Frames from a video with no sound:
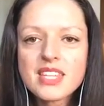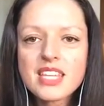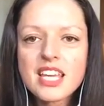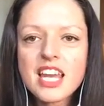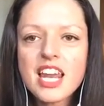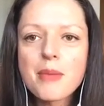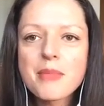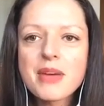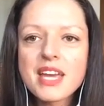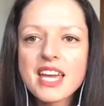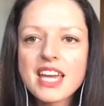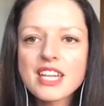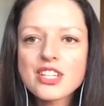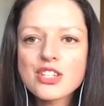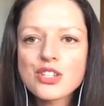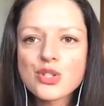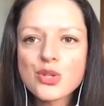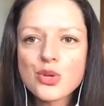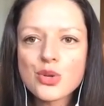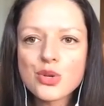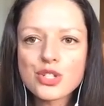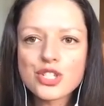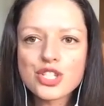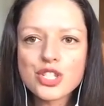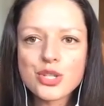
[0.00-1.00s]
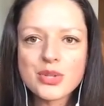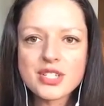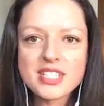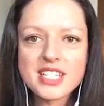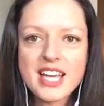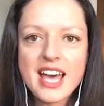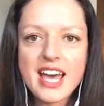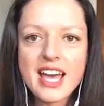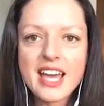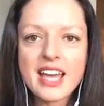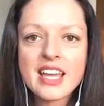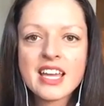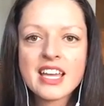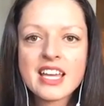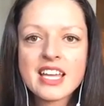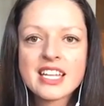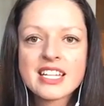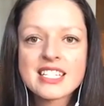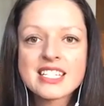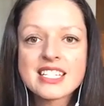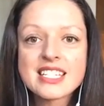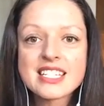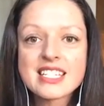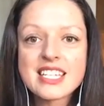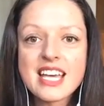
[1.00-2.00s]
I'm here to talk to you
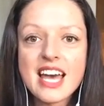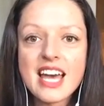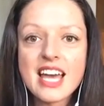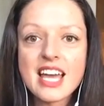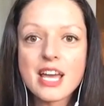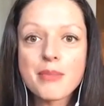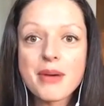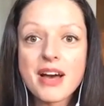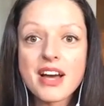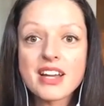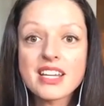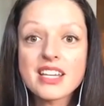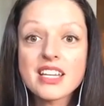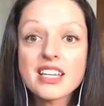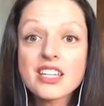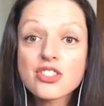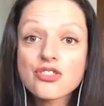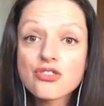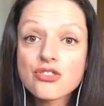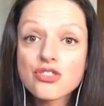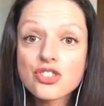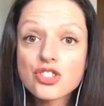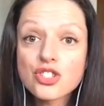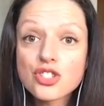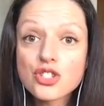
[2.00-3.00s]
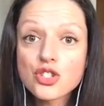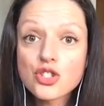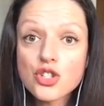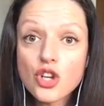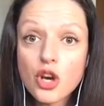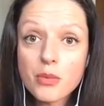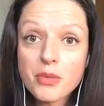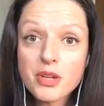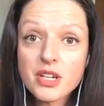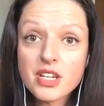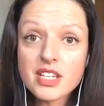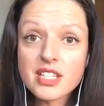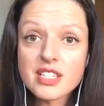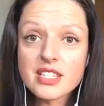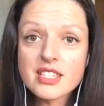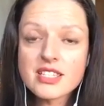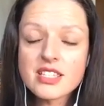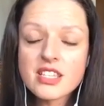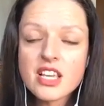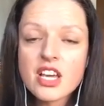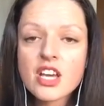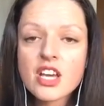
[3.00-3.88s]
today about estrogen dominance.